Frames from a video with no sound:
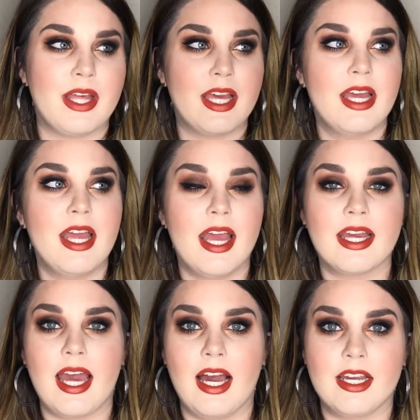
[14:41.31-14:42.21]
like
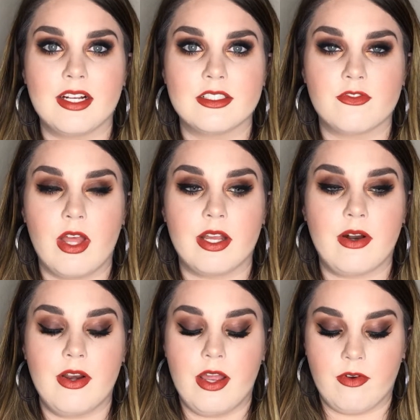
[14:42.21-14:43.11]
cat hair is flying
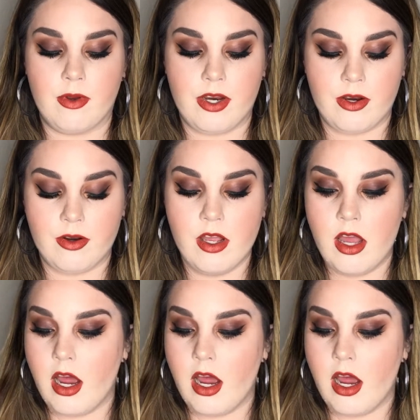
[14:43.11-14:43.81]
around everywhere.